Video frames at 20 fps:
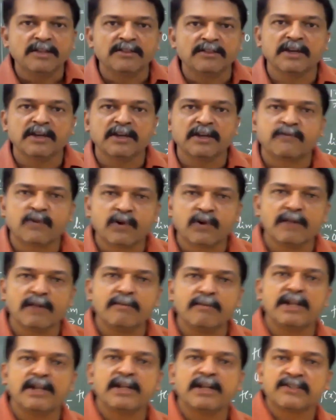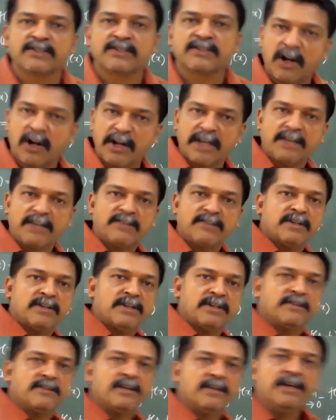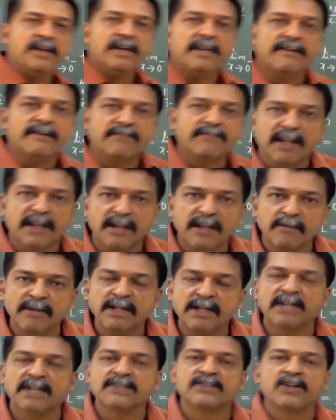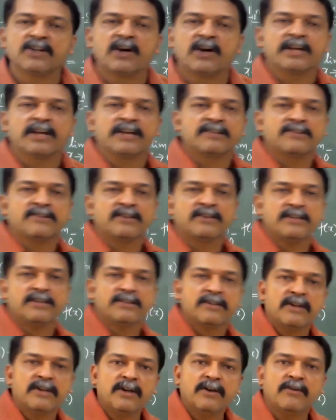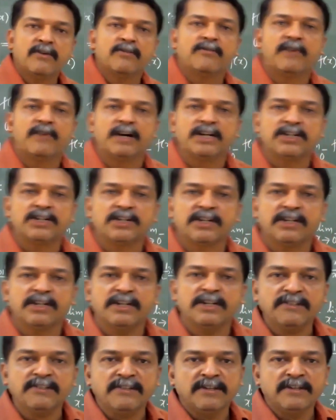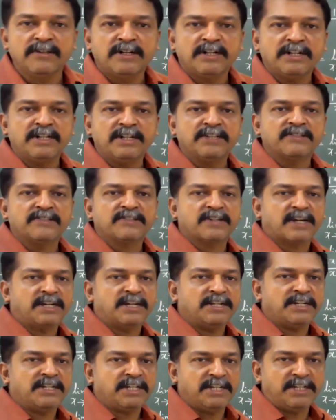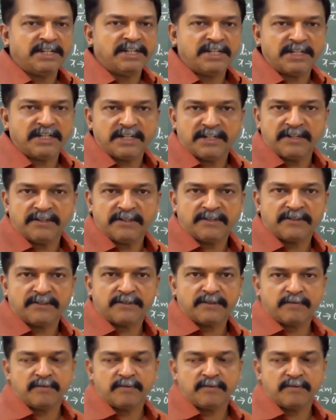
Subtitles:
Therefore, limit does not exist. If the limit does not exist, function is discontinuous.